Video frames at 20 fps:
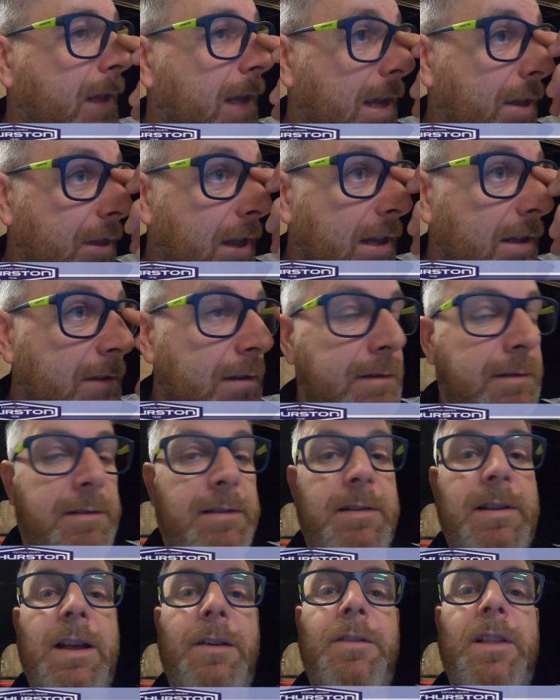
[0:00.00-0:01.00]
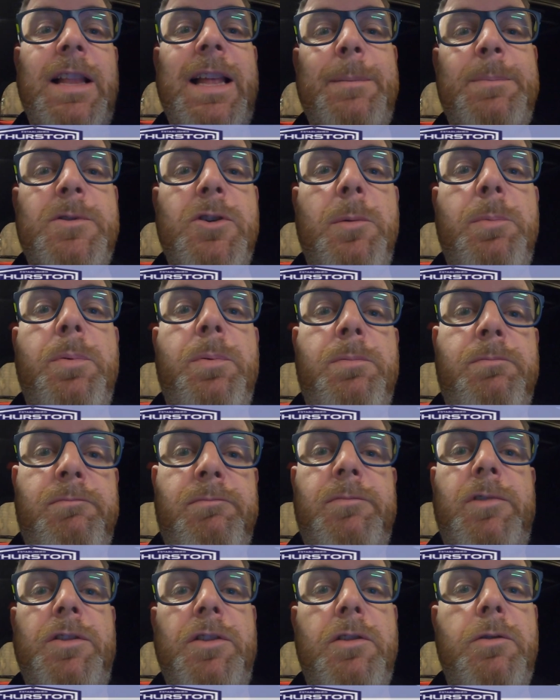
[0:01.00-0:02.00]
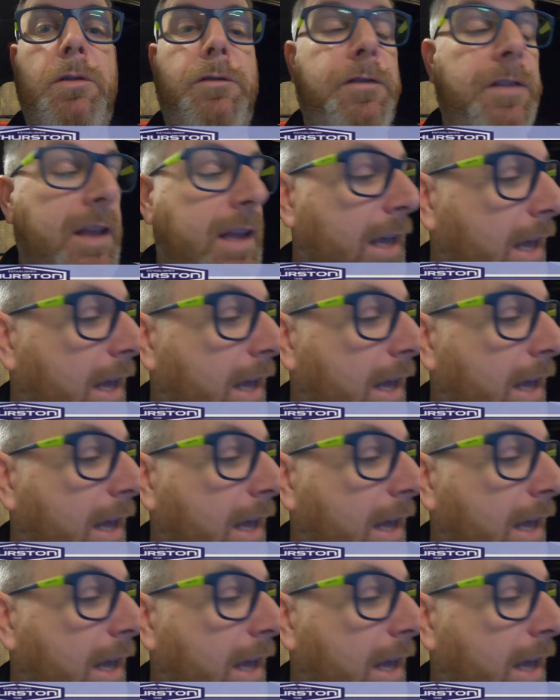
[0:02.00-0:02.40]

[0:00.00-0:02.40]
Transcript: and then have the laptop on the roof of the